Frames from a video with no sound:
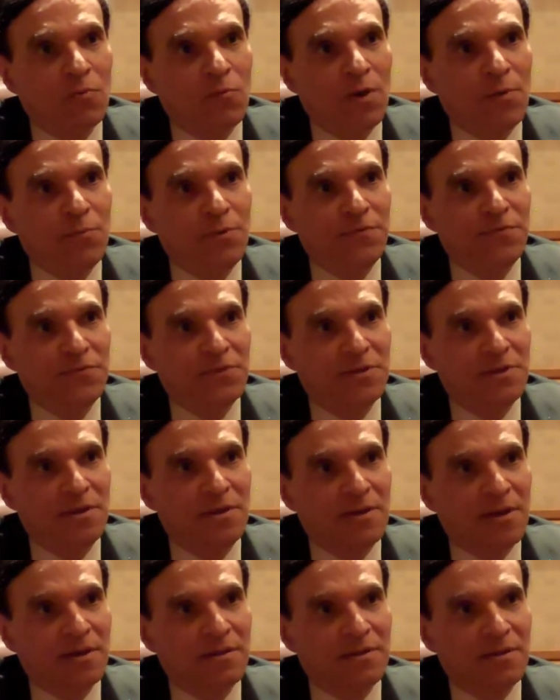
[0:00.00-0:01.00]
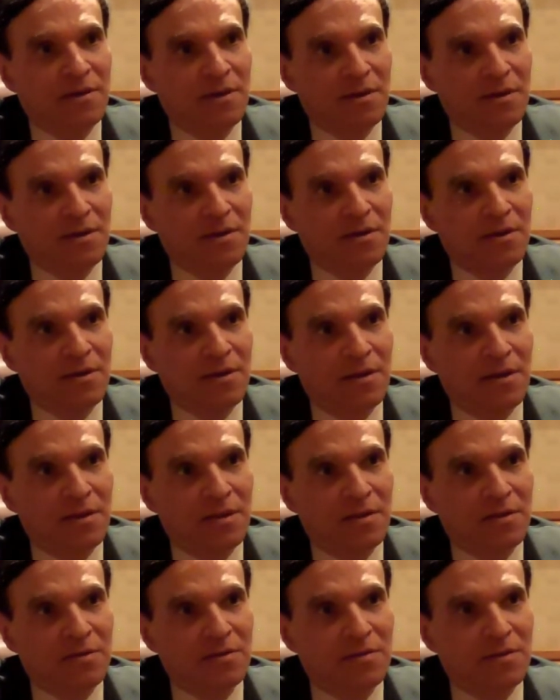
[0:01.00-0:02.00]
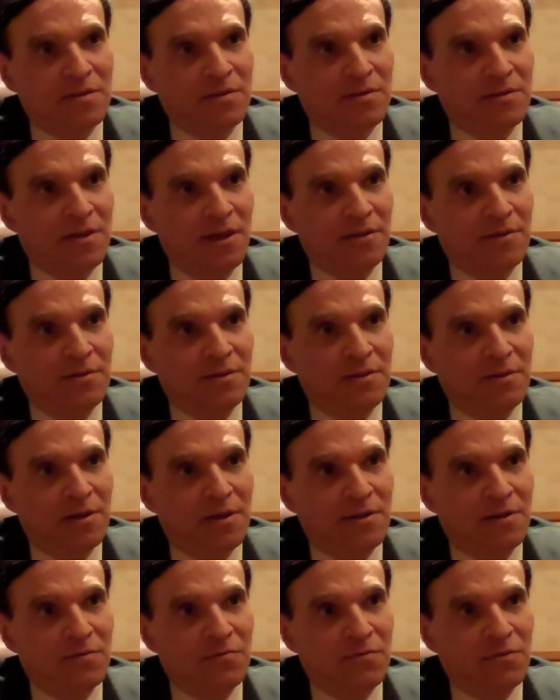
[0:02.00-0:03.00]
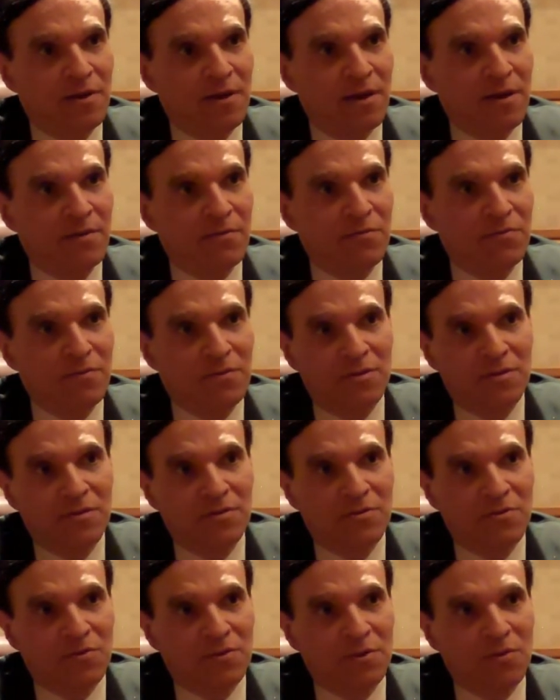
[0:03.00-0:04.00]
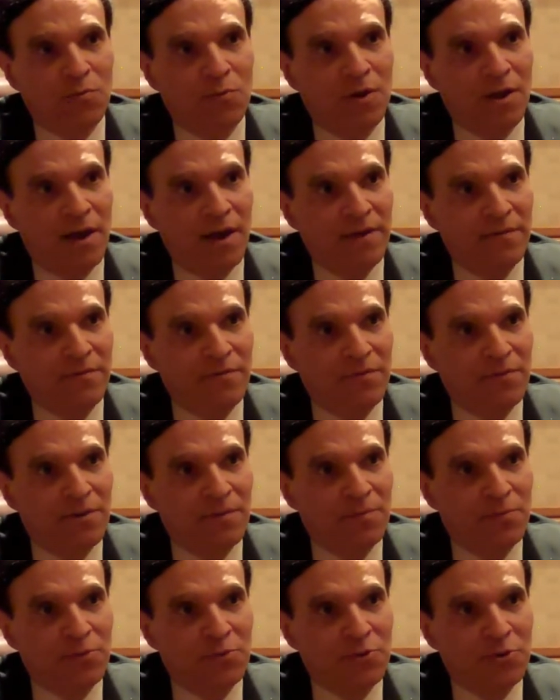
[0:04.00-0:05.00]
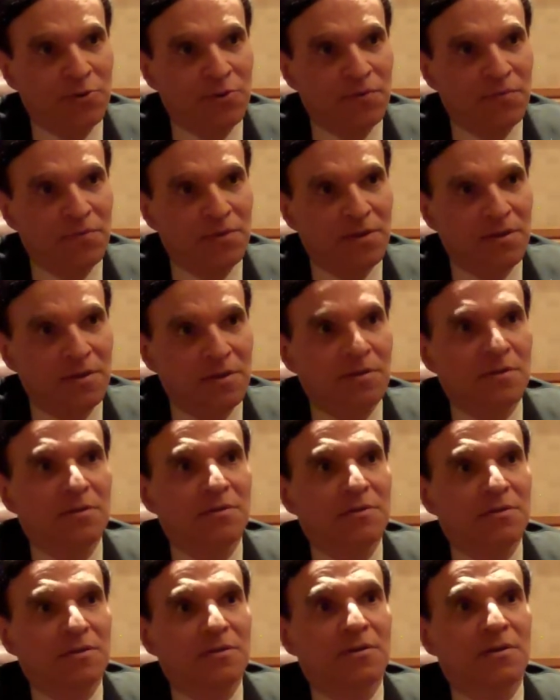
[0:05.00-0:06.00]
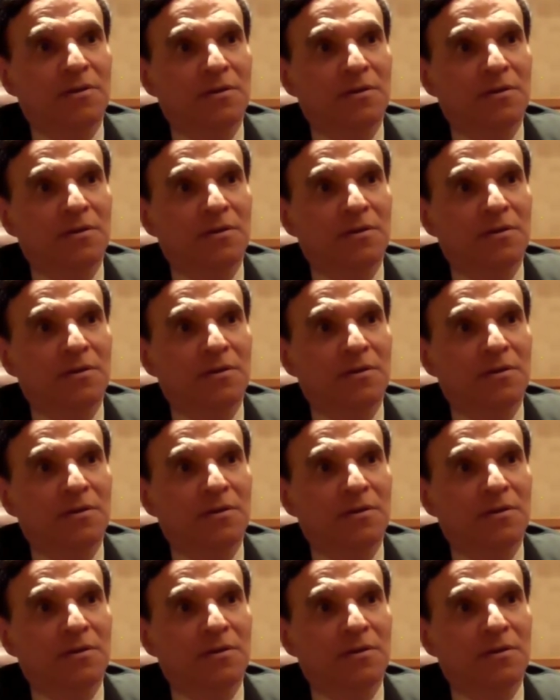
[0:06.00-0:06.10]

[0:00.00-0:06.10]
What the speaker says: What we've seen, I think, since 1995, at least certainly what I've observed, is,